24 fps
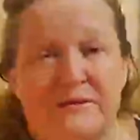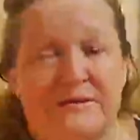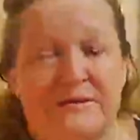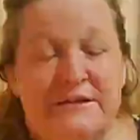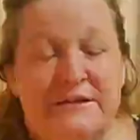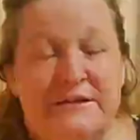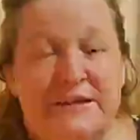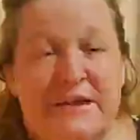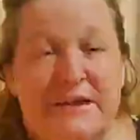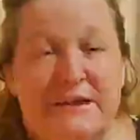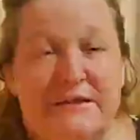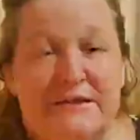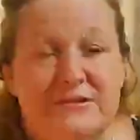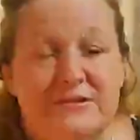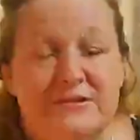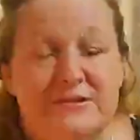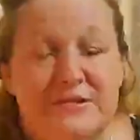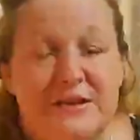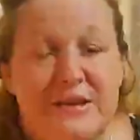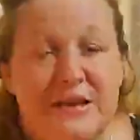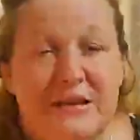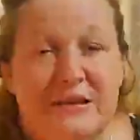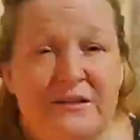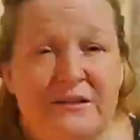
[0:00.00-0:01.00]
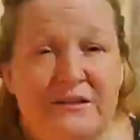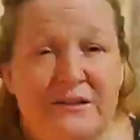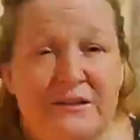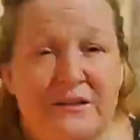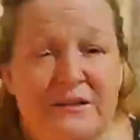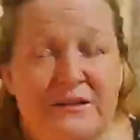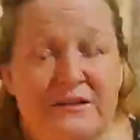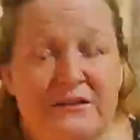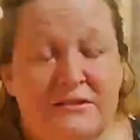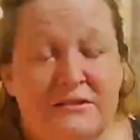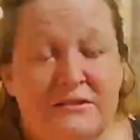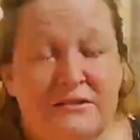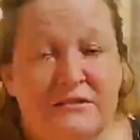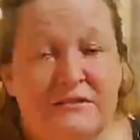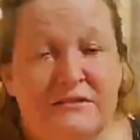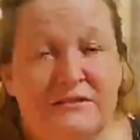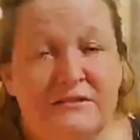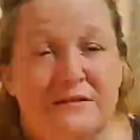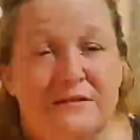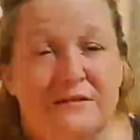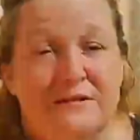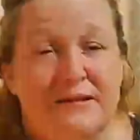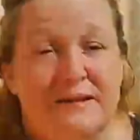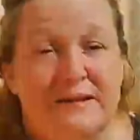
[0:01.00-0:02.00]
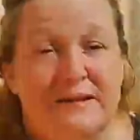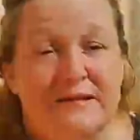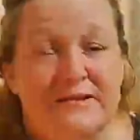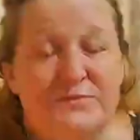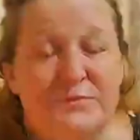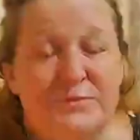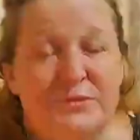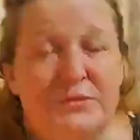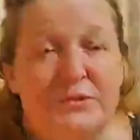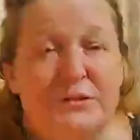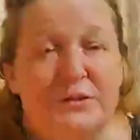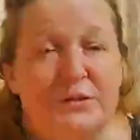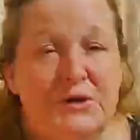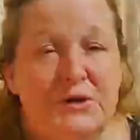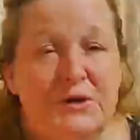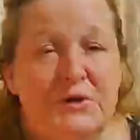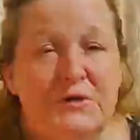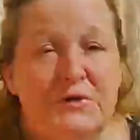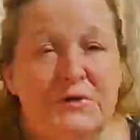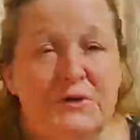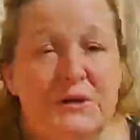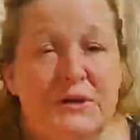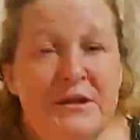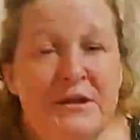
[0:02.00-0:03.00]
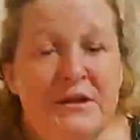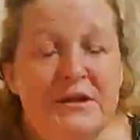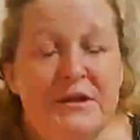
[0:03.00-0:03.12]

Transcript: like that. So take a look at the links below